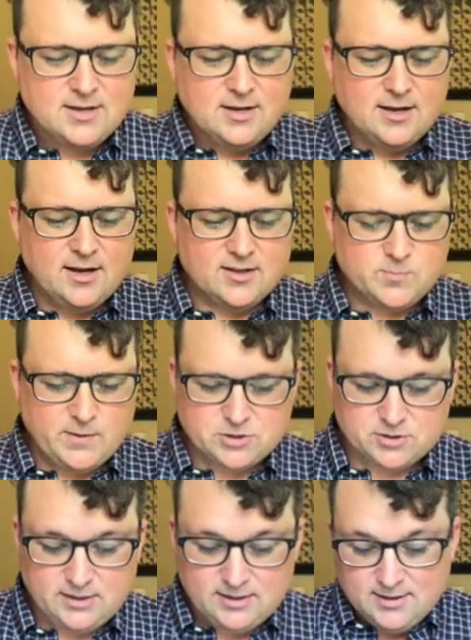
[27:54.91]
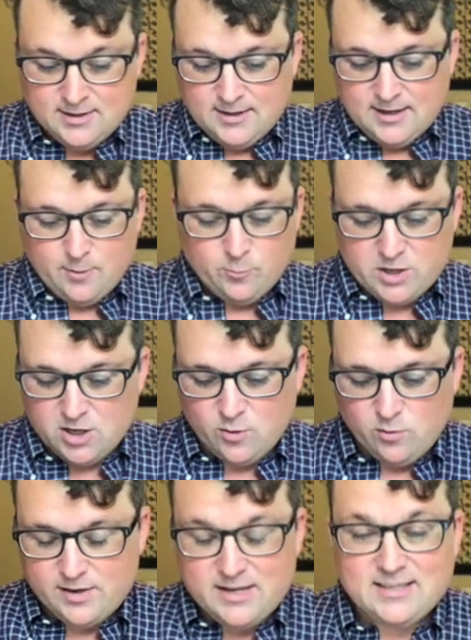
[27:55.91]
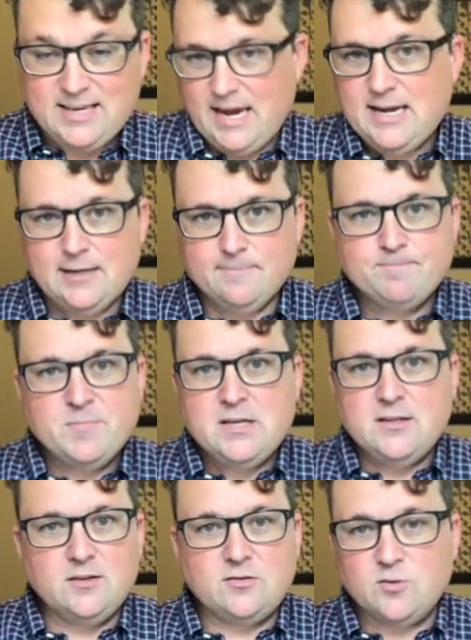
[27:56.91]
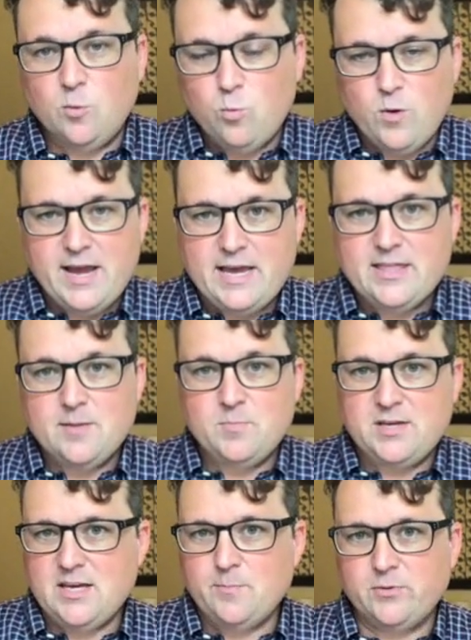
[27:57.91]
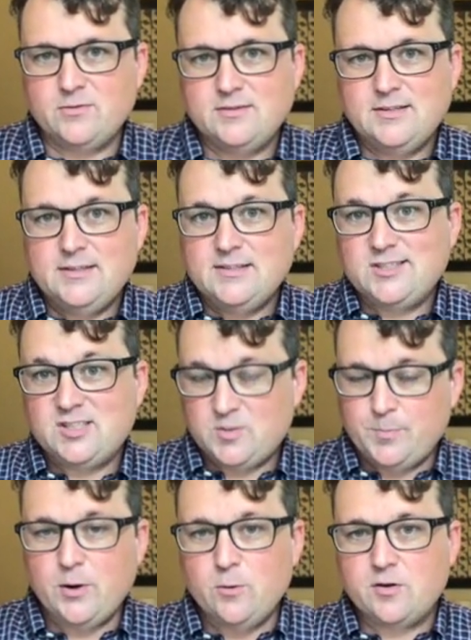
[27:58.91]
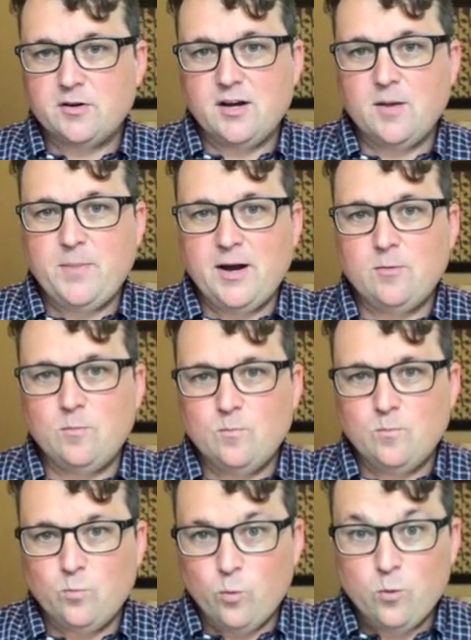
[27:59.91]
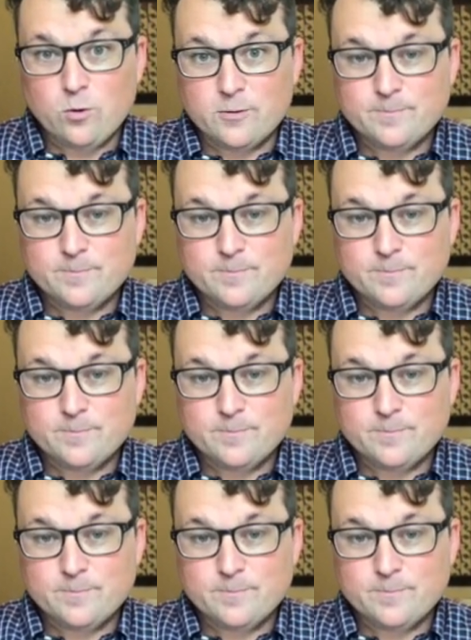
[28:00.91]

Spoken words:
especially we know in Canaan. This is a way that people spoke about war